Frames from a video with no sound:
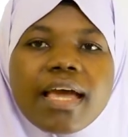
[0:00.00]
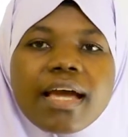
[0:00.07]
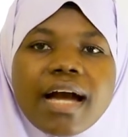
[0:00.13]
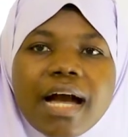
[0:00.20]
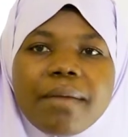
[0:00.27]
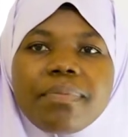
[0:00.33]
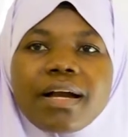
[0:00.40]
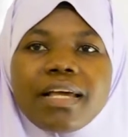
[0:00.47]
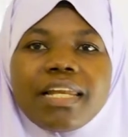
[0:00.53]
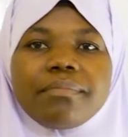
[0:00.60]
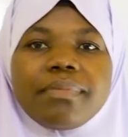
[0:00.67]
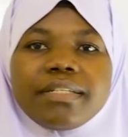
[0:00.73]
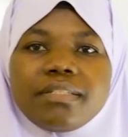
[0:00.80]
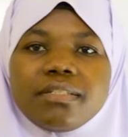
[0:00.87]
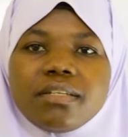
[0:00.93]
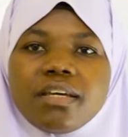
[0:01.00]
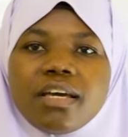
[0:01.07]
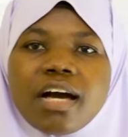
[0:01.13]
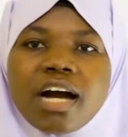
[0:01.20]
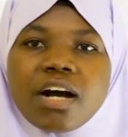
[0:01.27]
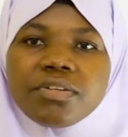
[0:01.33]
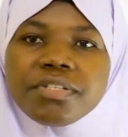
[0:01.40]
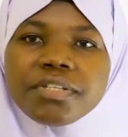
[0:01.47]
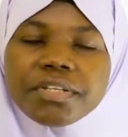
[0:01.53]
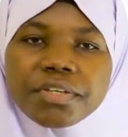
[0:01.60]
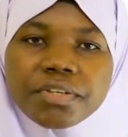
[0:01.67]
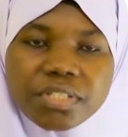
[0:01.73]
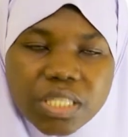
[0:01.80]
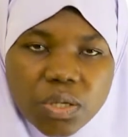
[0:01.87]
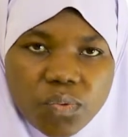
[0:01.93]
Habka labat how to
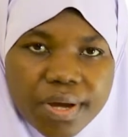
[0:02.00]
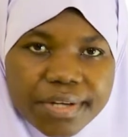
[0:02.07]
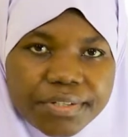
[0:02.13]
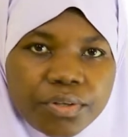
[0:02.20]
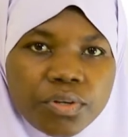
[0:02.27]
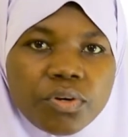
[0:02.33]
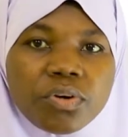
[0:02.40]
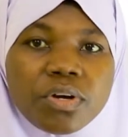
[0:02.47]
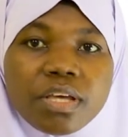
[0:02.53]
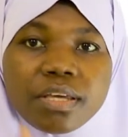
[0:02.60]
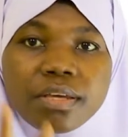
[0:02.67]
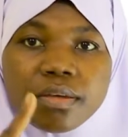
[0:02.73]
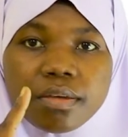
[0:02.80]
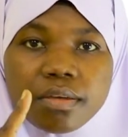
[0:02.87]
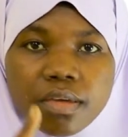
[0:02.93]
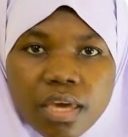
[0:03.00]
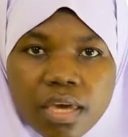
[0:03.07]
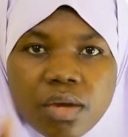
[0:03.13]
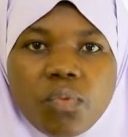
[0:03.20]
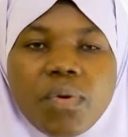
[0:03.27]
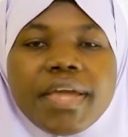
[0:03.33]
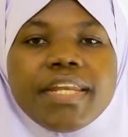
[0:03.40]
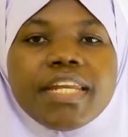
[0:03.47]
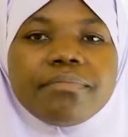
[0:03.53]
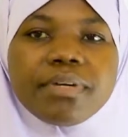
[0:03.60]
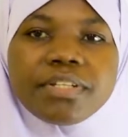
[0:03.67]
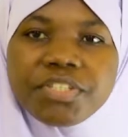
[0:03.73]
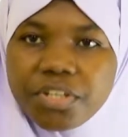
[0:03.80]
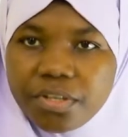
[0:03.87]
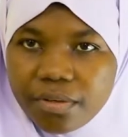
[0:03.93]
use the word go. Way number
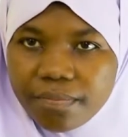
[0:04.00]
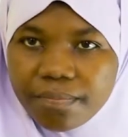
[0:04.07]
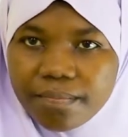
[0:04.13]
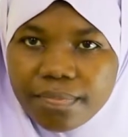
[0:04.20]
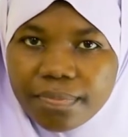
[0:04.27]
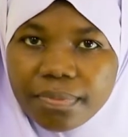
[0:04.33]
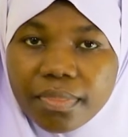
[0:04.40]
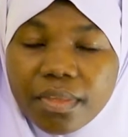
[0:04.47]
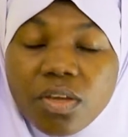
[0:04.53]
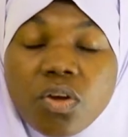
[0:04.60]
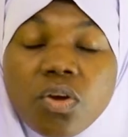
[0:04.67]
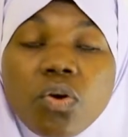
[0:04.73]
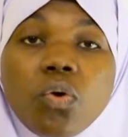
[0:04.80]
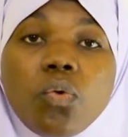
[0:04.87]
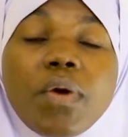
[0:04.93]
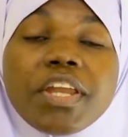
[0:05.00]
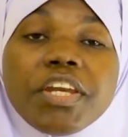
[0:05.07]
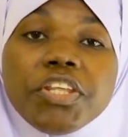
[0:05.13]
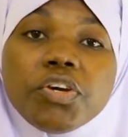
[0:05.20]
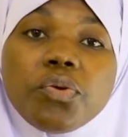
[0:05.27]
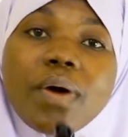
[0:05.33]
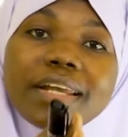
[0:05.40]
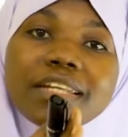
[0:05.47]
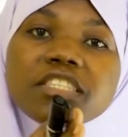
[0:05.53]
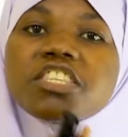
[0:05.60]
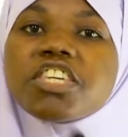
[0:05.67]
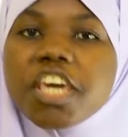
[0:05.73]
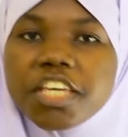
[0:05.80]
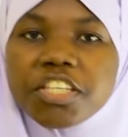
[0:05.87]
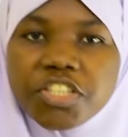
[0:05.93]
2, when you are
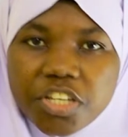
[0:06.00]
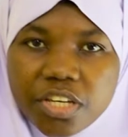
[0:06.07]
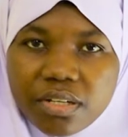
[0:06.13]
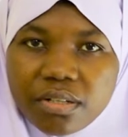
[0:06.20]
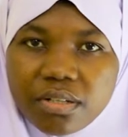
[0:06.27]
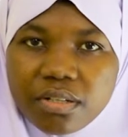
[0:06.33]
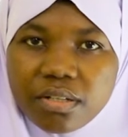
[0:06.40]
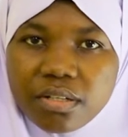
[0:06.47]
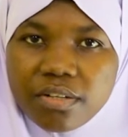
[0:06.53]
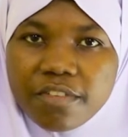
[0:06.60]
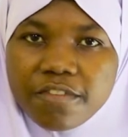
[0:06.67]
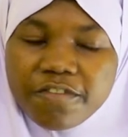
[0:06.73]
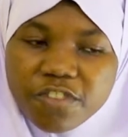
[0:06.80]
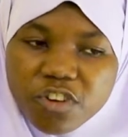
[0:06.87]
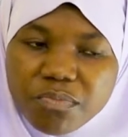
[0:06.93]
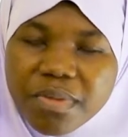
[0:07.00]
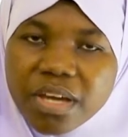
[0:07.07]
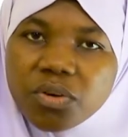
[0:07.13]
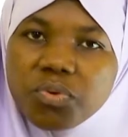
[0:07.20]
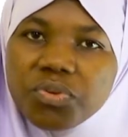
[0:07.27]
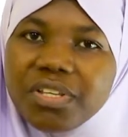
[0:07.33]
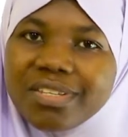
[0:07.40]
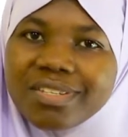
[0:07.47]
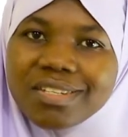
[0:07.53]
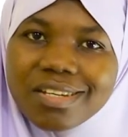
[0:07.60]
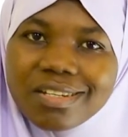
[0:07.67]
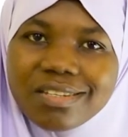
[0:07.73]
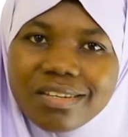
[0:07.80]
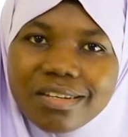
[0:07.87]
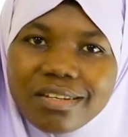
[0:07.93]
changing from a good
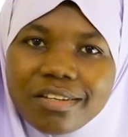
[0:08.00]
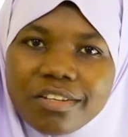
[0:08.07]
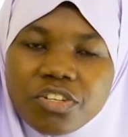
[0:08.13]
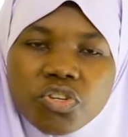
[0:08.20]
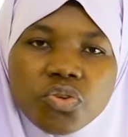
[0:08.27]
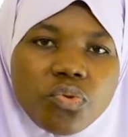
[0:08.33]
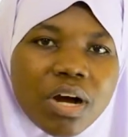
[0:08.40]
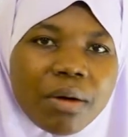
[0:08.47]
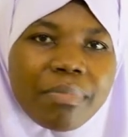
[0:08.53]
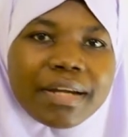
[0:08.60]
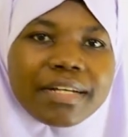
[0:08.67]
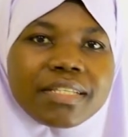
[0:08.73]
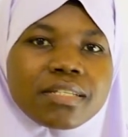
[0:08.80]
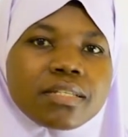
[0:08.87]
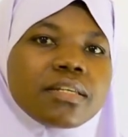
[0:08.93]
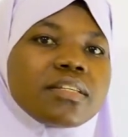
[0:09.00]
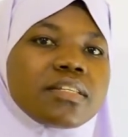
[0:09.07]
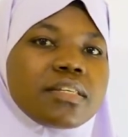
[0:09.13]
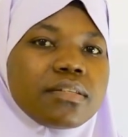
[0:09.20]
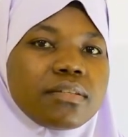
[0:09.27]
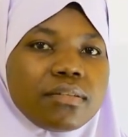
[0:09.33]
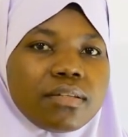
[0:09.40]
state to a bad state,